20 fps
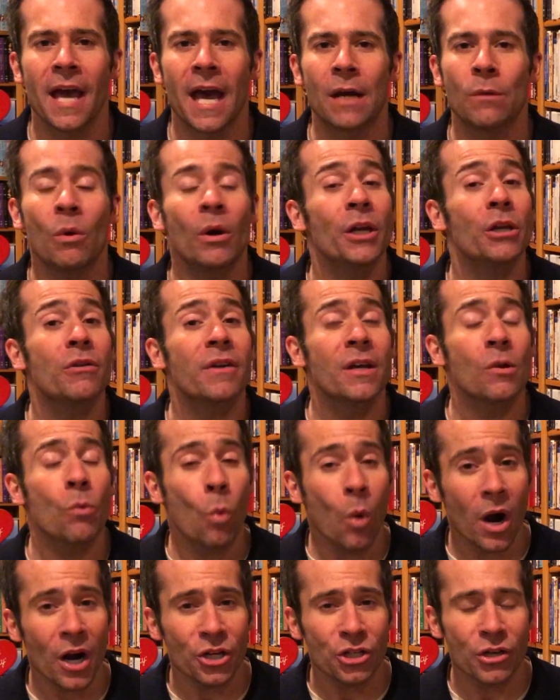And while you can
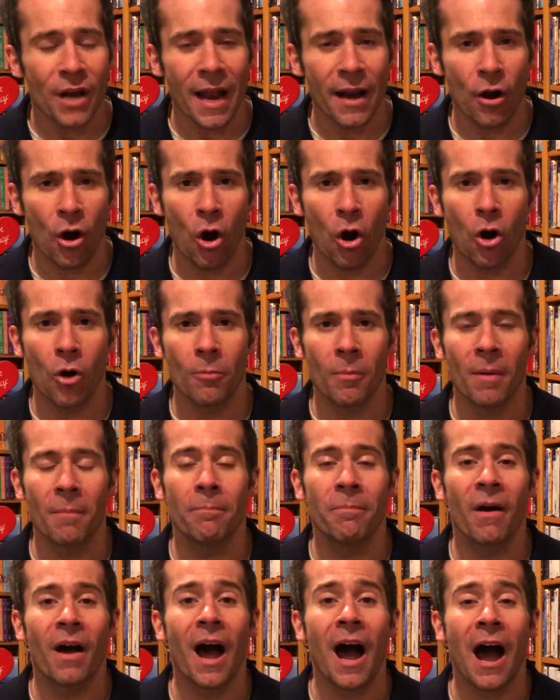watch it at home
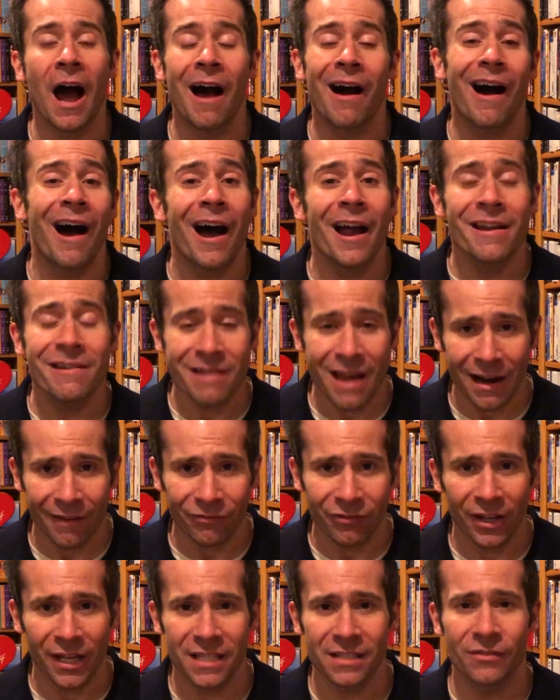on
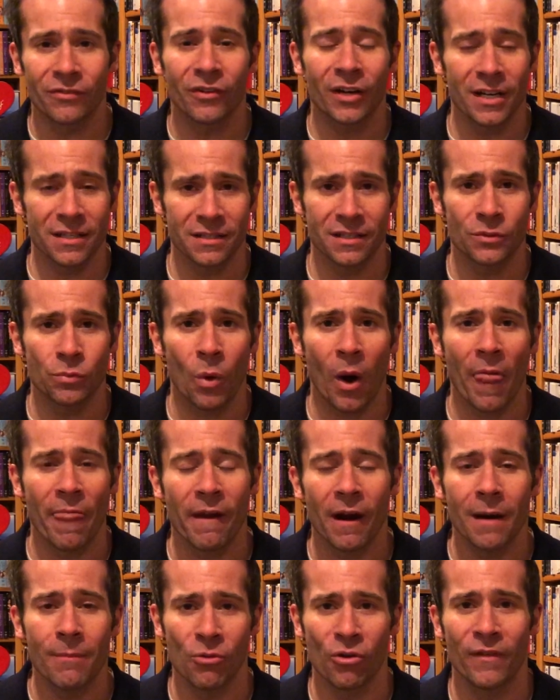Netflix, because it's one of
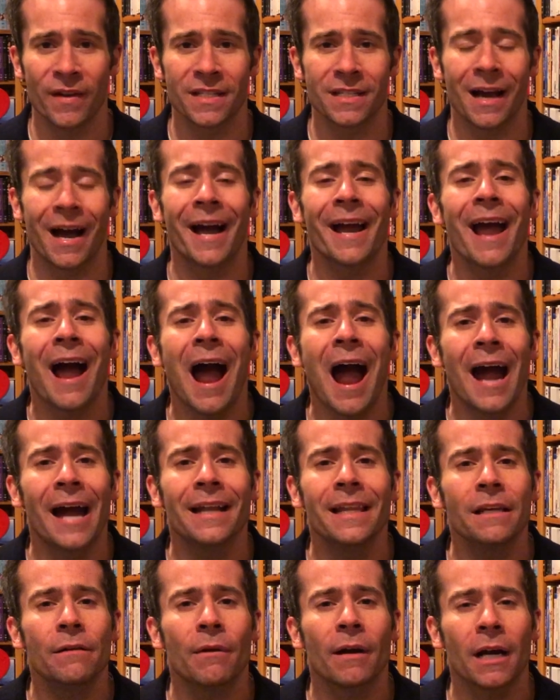their movies, I
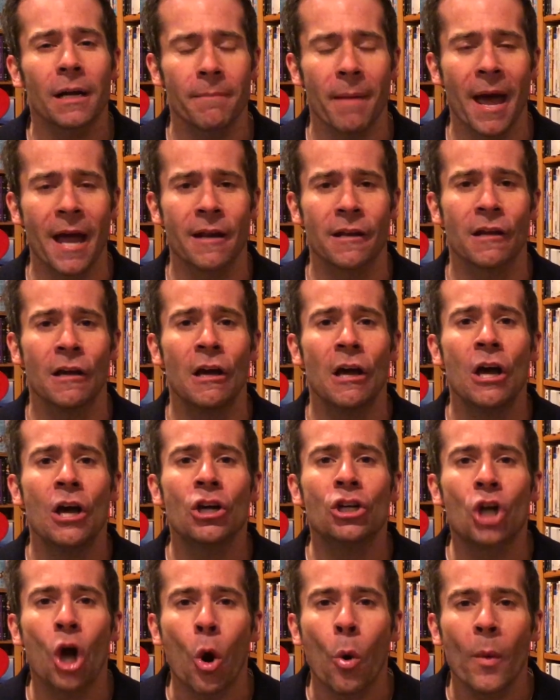highly recommend
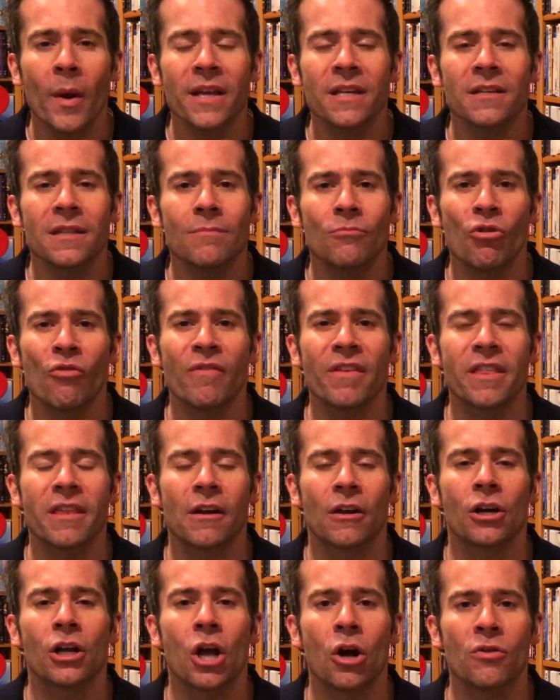going to the movie
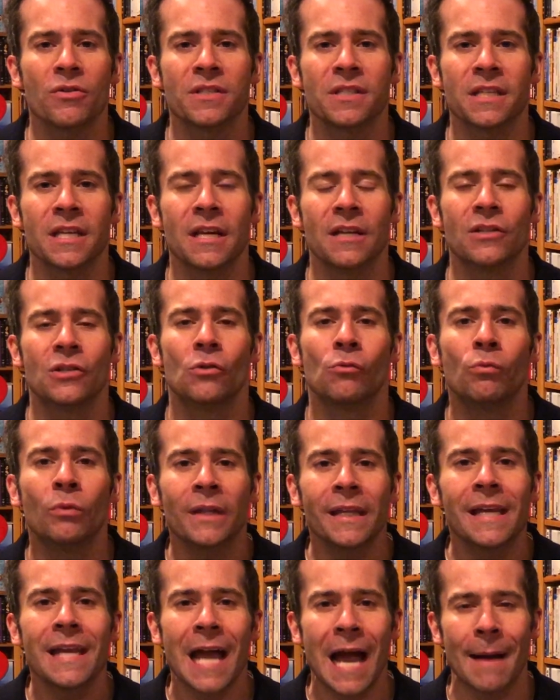theater to go see it, to
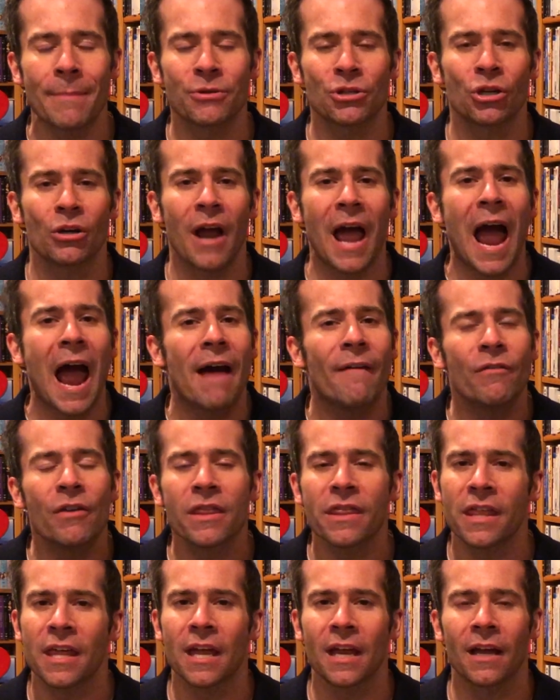really capture
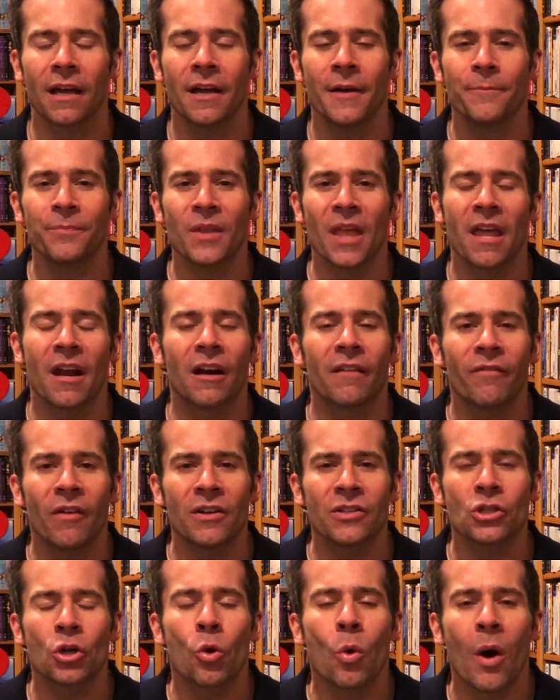everything that
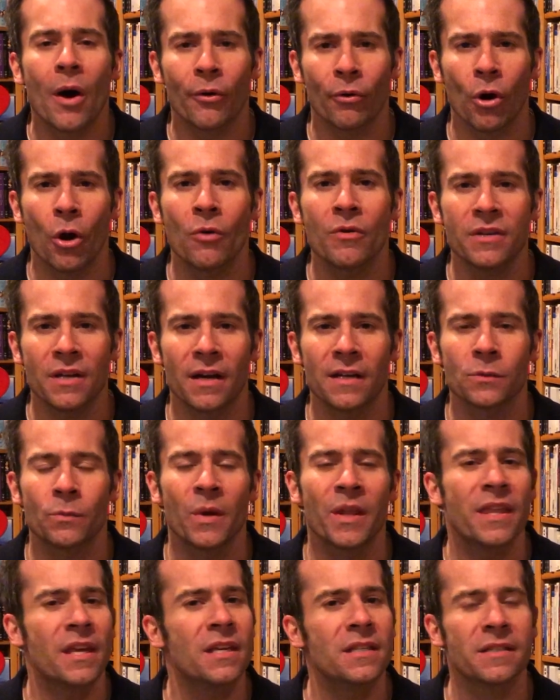Alfonso Cuarón does
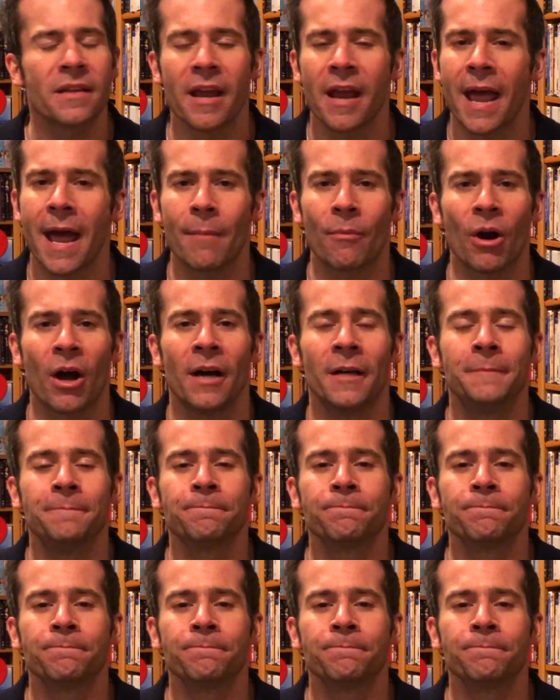with his camera.